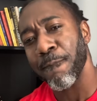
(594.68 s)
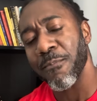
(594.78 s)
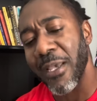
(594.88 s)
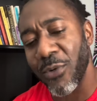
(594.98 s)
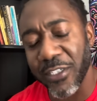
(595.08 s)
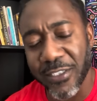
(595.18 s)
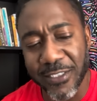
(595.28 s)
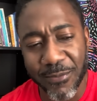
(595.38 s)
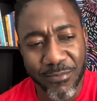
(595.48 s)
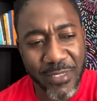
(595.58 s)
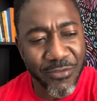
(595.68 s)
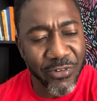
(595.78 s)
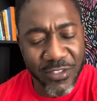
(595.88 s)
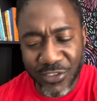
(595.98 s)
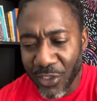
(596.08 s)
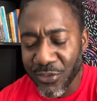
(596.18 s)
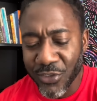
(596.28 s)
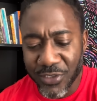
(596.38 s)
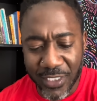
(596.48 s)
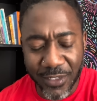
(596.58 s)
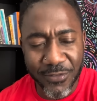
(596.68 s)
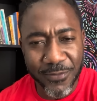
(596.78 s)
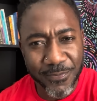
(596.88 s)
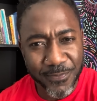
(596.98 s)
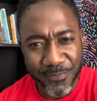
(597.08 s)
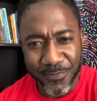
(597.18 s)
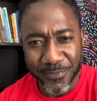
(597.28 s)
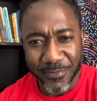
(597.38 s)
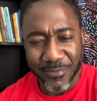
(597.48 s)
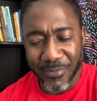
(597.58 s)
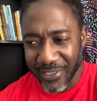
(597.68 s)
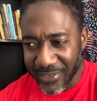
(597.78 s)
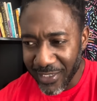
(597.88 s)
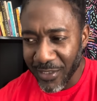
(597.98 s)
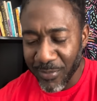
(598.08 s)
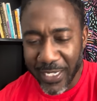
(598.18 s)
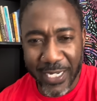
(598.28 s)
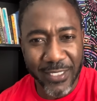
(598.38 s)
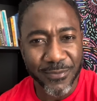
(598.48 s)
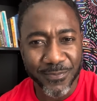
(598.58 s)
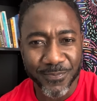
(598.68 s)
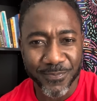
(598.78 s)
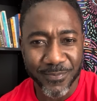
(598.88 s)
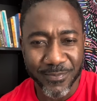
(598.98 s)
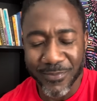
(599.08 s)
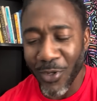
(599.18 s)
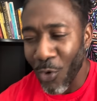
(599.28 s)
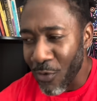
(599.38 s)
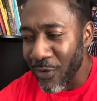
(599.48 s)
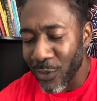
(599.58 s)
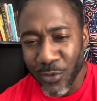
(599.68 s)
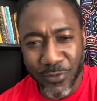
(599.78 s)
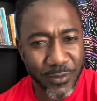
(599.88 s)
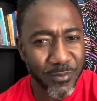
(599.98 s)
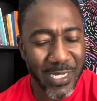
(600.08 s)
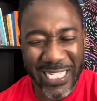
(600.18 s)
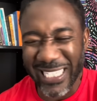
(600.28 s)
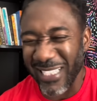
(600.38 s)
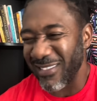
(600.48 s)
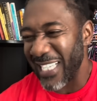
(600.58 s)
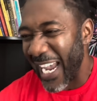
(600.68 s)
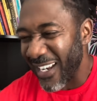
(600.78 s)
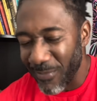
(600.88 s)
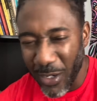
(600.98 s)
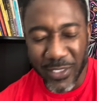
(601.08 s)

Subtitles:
Hear what I just said. Never insult yourself by telling a man over and over and I'm nagging about